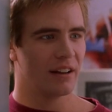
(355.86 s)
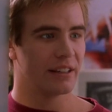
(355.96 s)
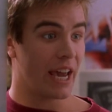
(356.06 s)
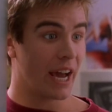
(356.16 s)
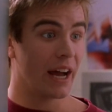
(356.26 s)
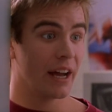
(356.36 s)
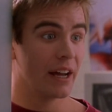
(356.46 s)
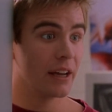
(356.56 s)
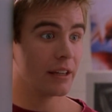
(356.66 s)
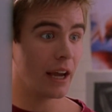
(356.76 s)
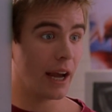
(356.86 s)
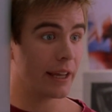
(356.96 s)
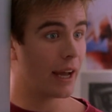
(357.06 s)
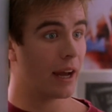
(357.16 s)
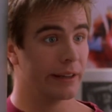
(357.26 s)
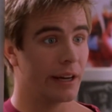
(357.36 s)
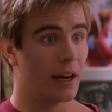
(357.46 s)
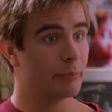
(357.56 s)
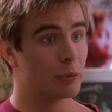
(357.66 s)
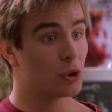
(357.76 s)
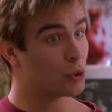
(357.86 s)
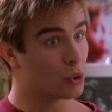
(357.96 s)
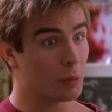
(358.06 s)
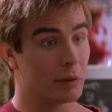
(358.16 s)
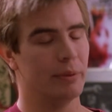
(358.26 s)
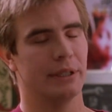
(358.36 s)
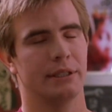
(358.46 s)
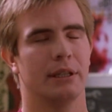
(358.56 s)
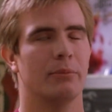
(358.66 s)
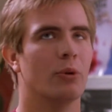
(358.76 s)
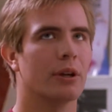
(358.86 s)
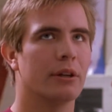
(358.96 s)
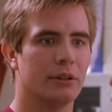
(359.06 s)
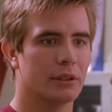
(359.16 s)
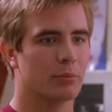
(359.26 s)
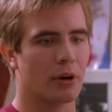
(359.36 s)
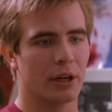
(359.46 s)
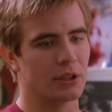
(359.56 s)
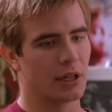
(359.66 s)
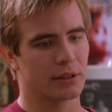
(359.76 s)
Yeah, yeah, yeah, yeah. I'm super busy. I'm working on this project.